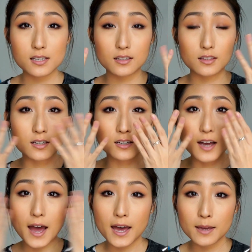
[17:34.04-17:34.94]
the
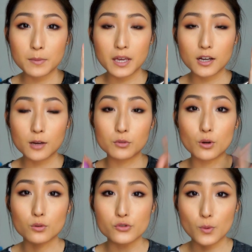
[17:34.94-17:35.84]
eye makeup
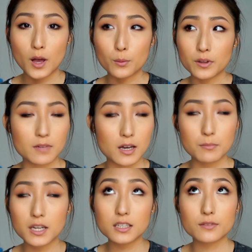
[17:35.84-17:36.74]
goes well with
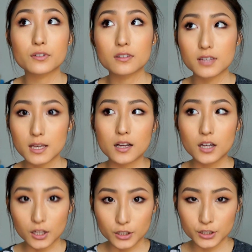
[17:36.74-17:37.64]
many different lip
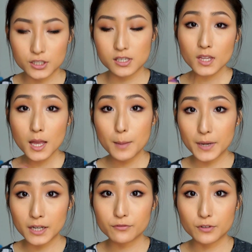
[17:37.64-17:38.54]
colors.
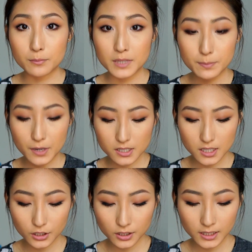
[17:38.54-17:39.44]
But for me
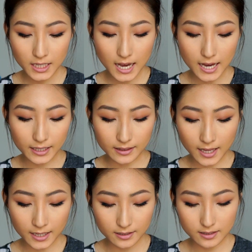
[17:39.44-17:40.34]
particularly, I
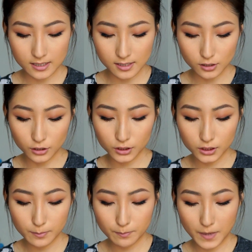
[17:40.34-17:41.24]
like this look
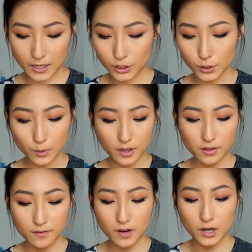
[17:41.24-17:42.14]
better with
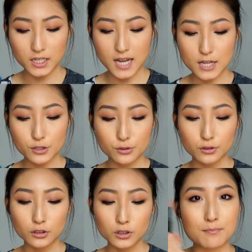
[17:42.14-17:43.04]
a very
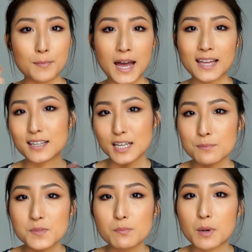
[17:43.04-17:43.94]
natural, my
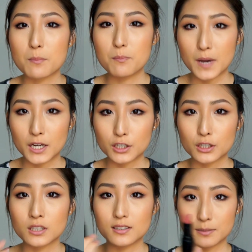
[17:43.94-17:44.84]
lips but
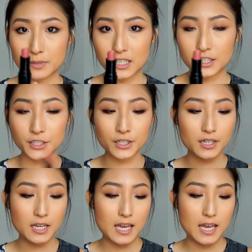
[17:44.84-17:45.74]
better lip color.
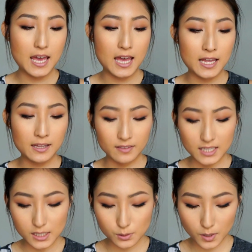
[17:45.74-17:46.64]
And
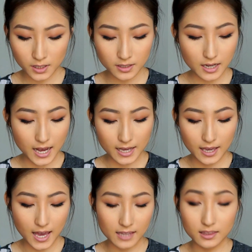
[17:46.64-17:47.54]
this one, I
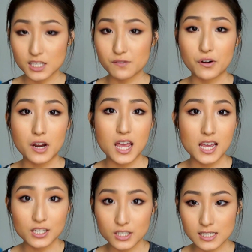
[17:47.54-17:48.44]
had this for
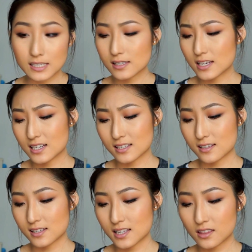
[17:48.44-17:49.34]
ages. It is
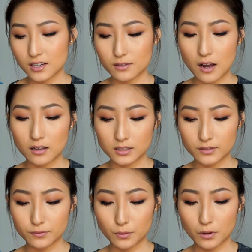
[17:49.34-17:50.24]
the Cynthia Rowley
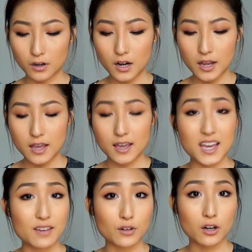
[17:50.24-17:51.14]
for
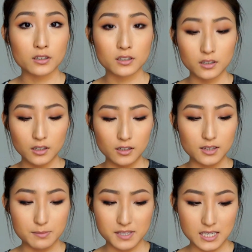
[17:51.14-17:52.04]
Avon
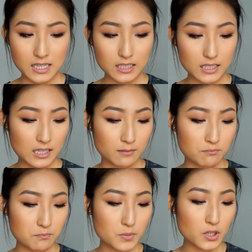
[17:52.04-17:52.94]
lipstick in
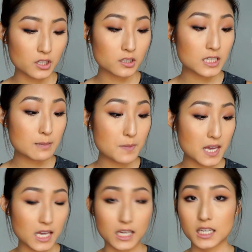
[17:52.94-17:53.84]
Peony
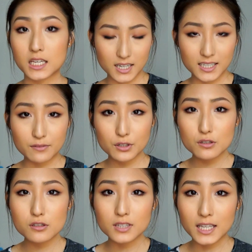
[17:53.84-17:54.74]
Pink. I never
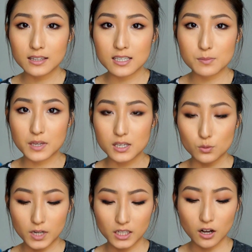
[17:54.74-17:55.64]
used to like this because
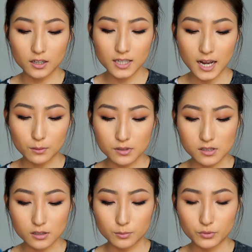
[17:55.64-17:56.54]
when I got it, I
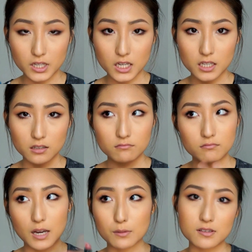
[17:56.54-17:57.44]

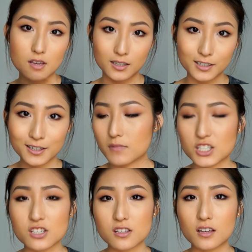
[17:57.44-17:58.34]
was younger. I
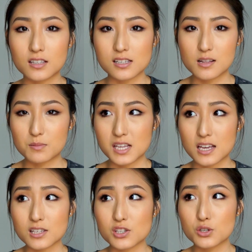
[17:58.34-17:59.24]
just thought this lipstick
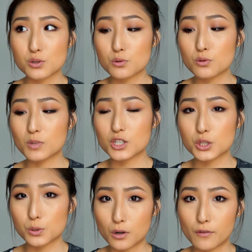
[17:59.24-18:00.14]
is too
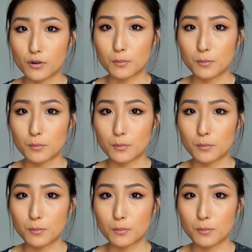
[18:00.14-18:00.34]
mature for